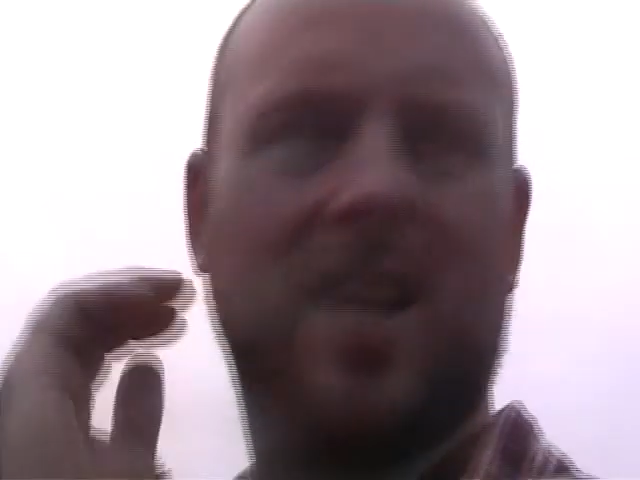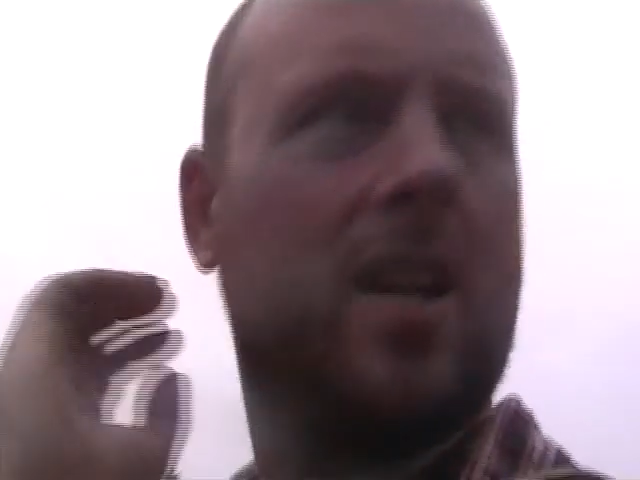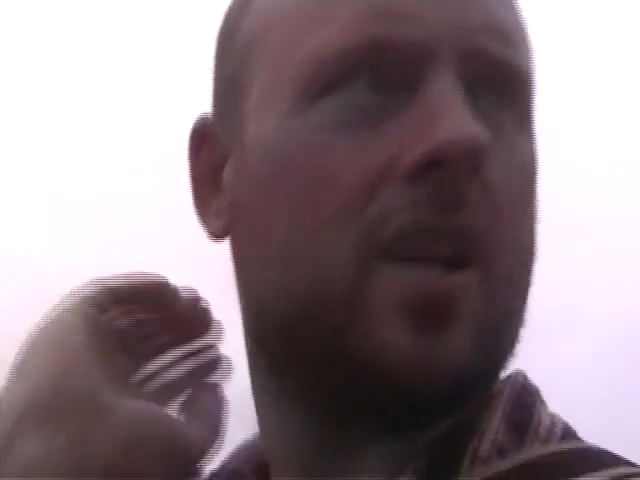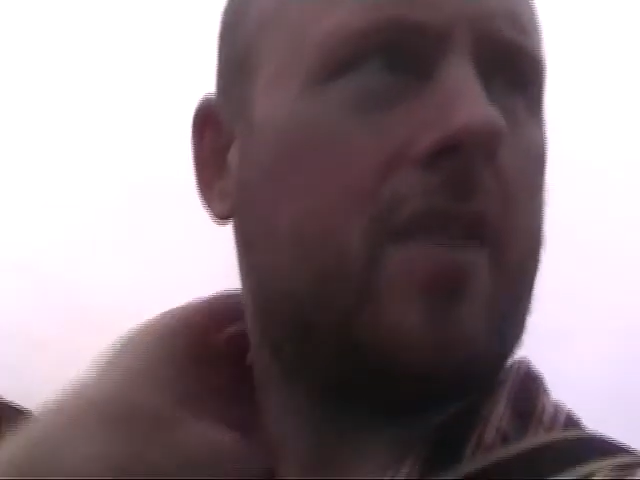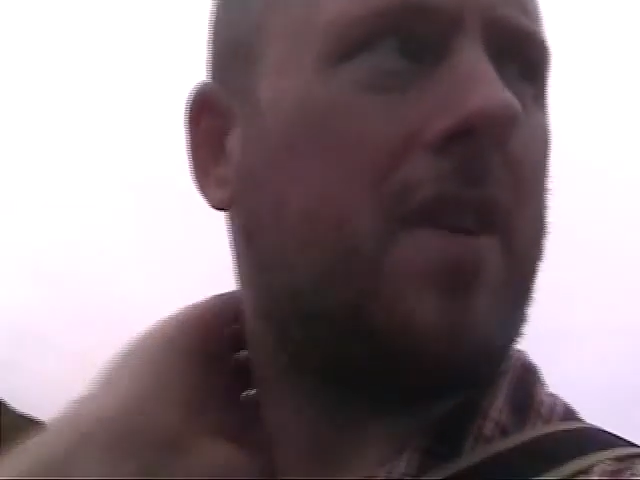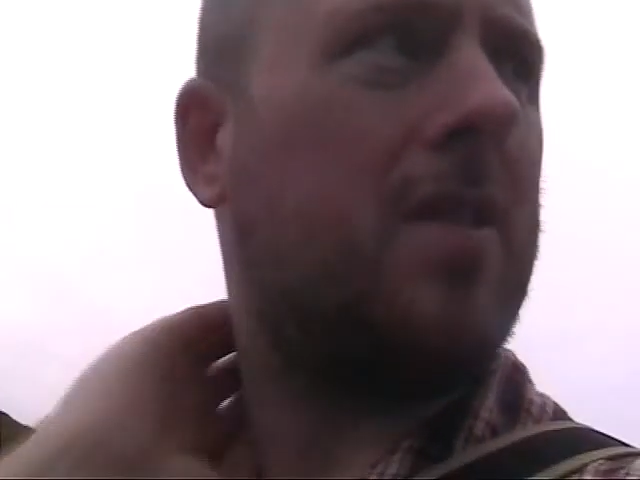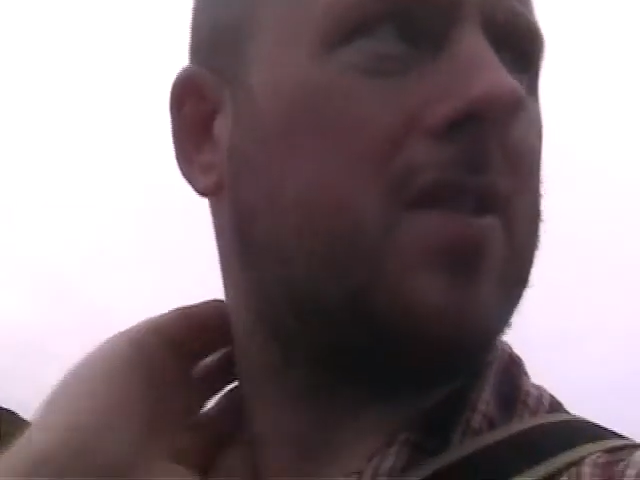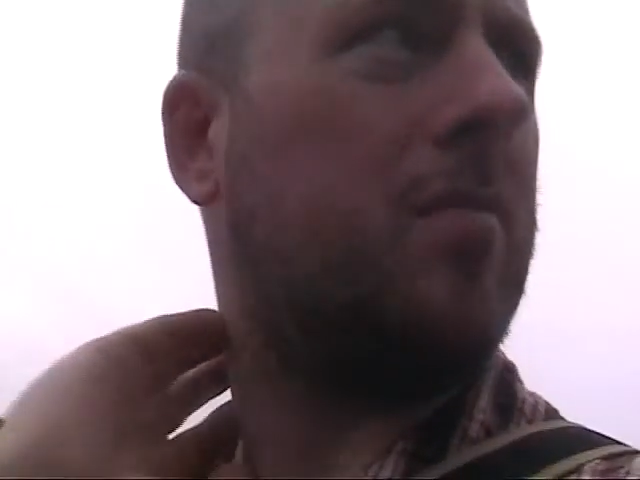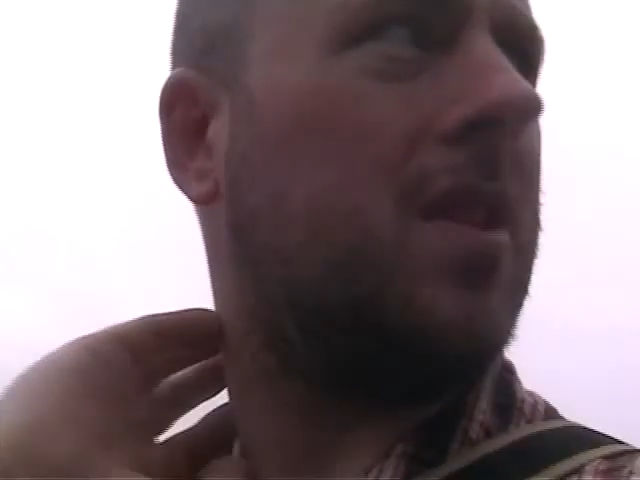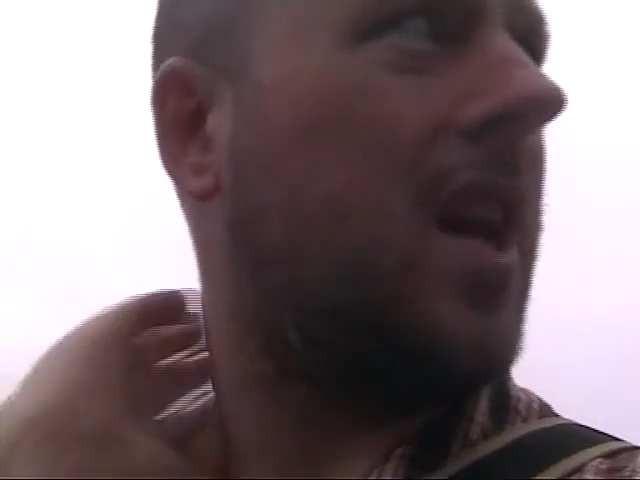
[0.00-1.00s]
and I felt
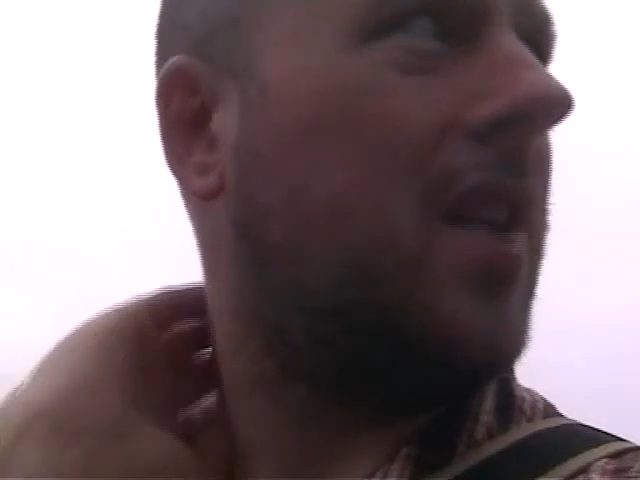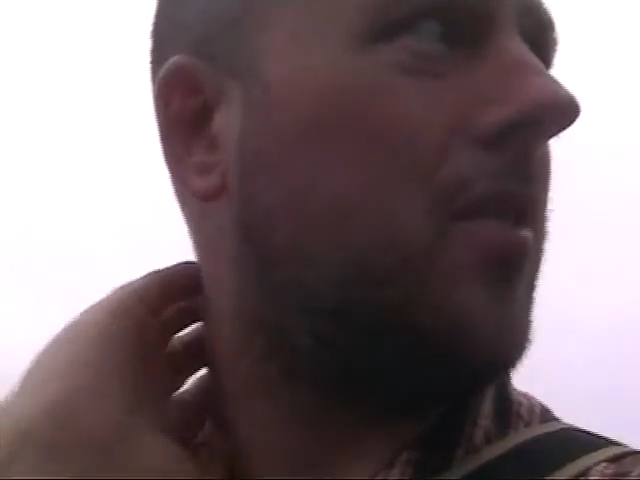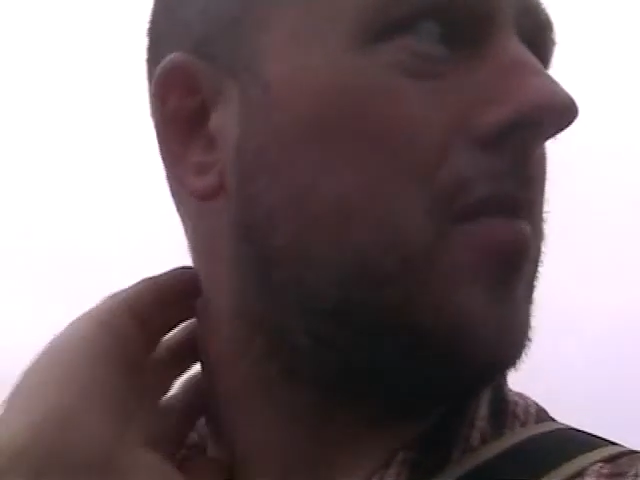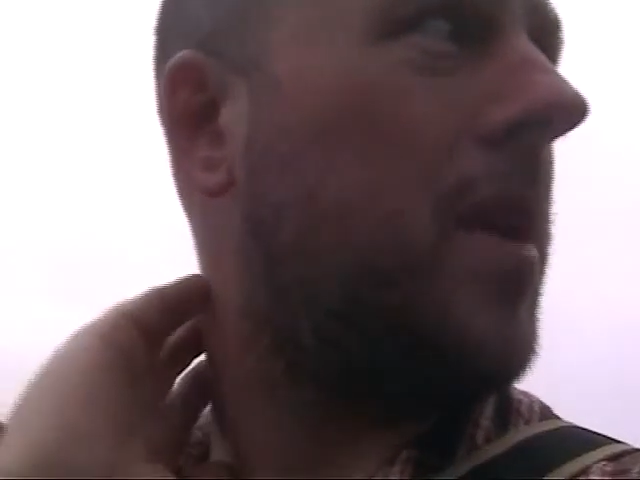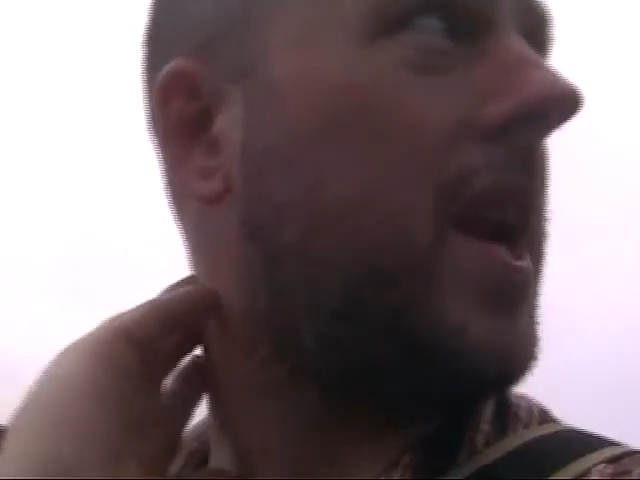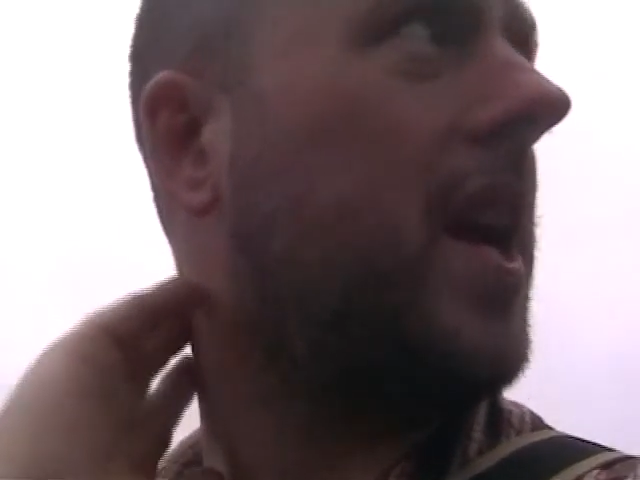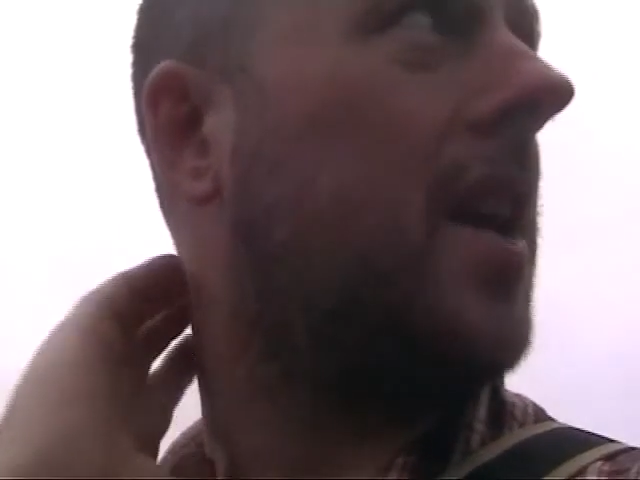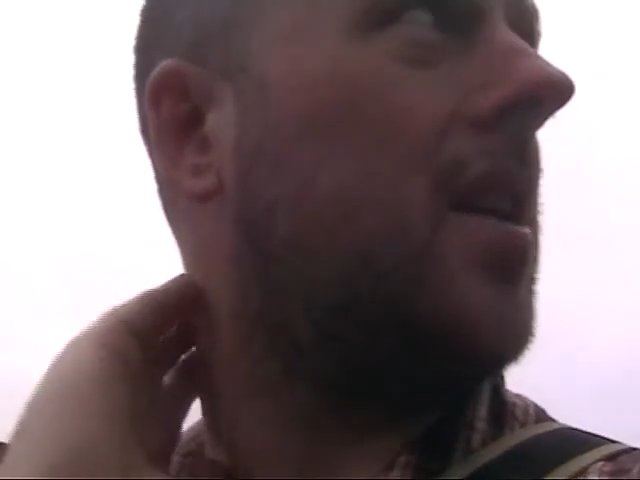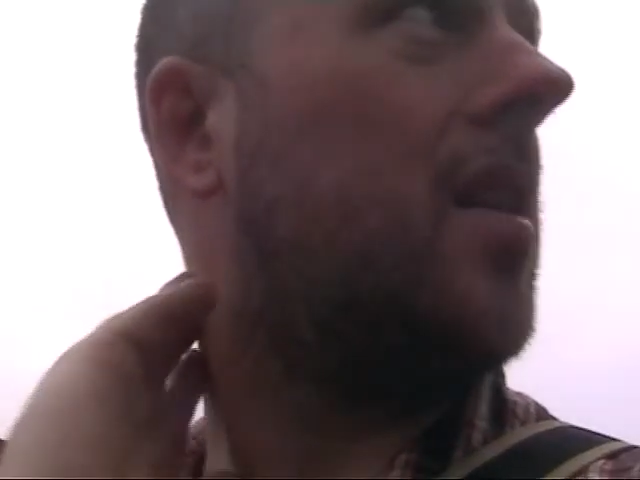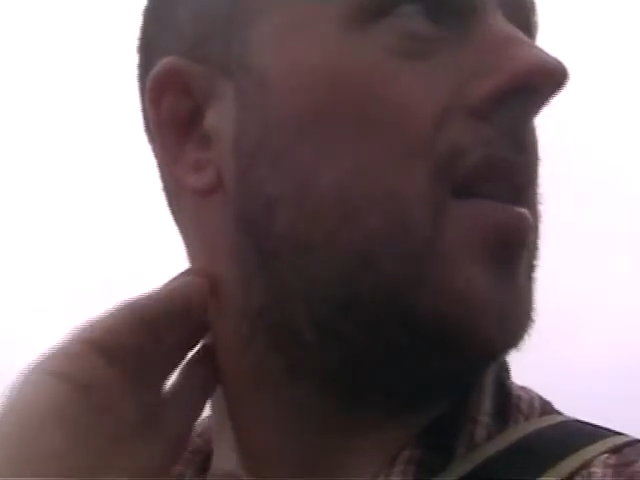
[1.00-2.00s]
something land on my neck.
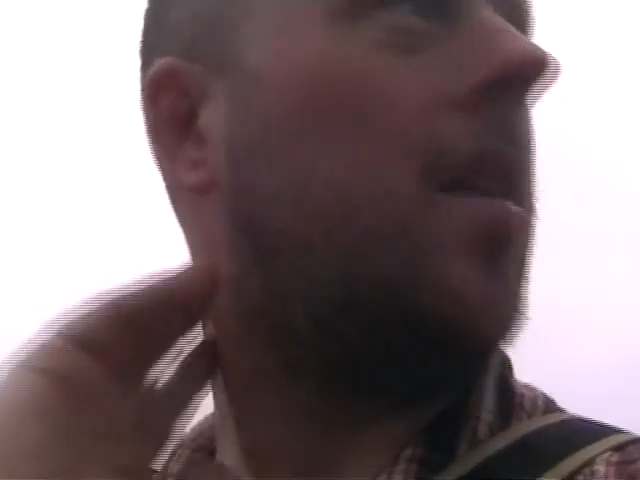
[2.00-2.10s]
I